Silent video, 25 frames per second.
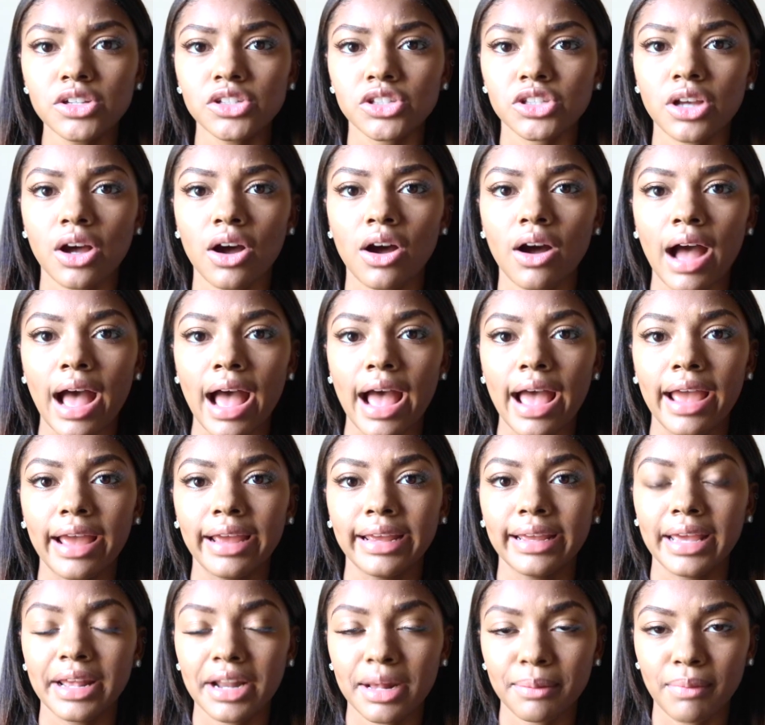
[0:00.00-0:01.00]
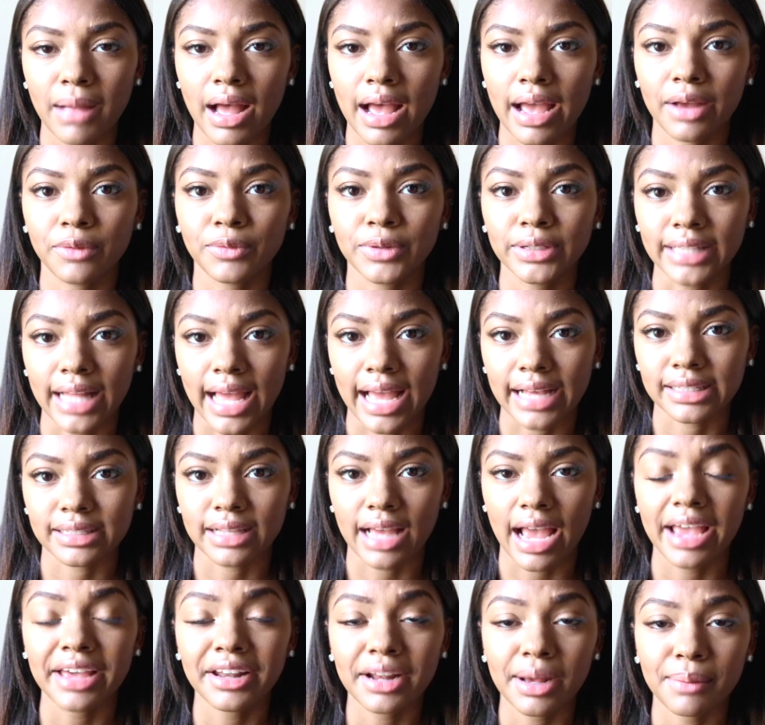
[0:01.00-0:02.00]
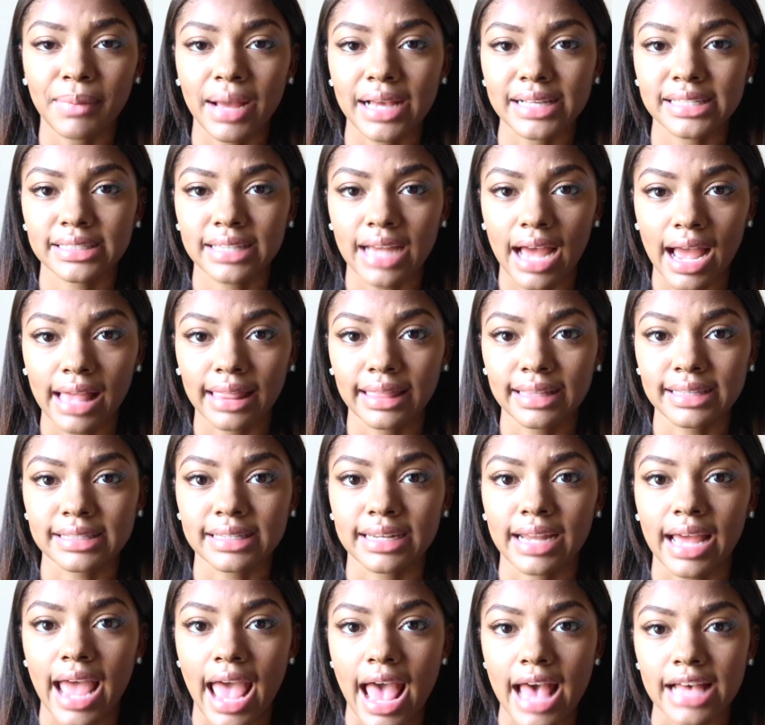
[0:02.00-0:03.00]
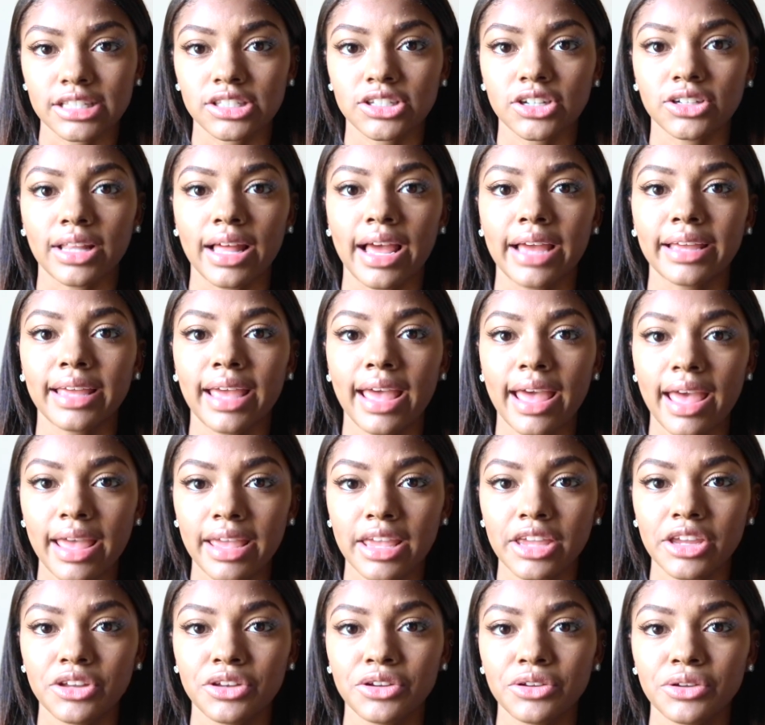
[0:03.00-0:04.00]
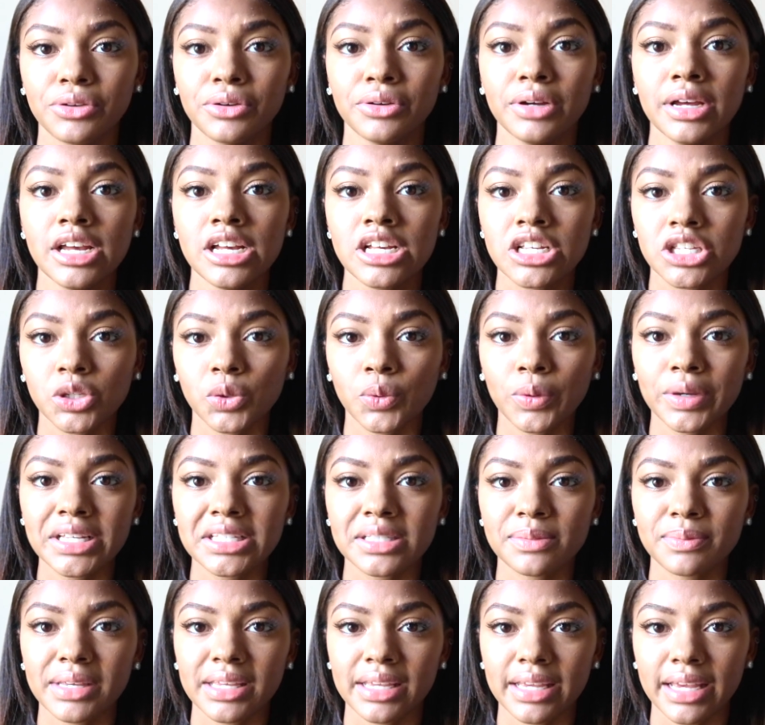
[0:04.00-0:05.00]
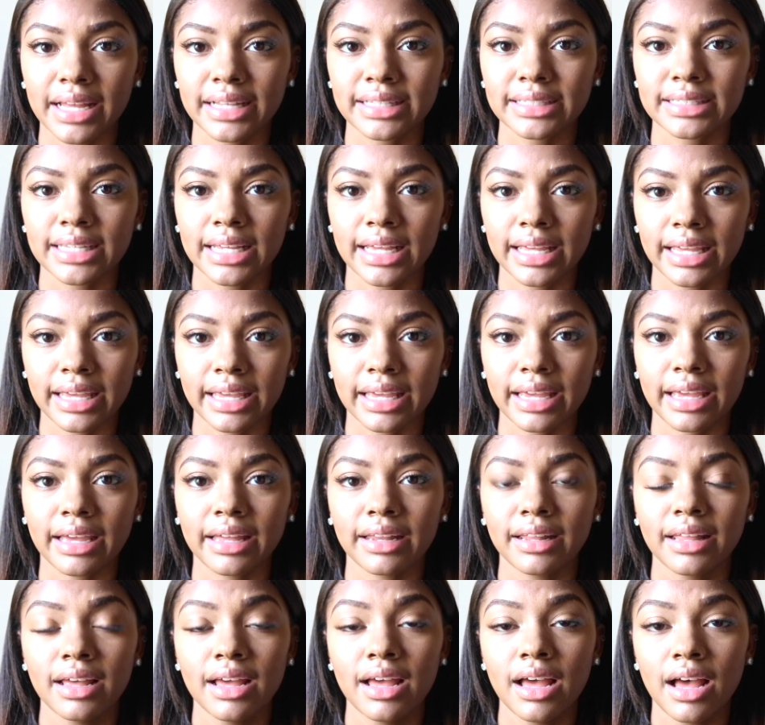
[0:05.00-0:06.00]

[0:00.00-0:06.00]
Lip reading: So I hit up my stylist and I asked her like, hey, can you squeeze me in to get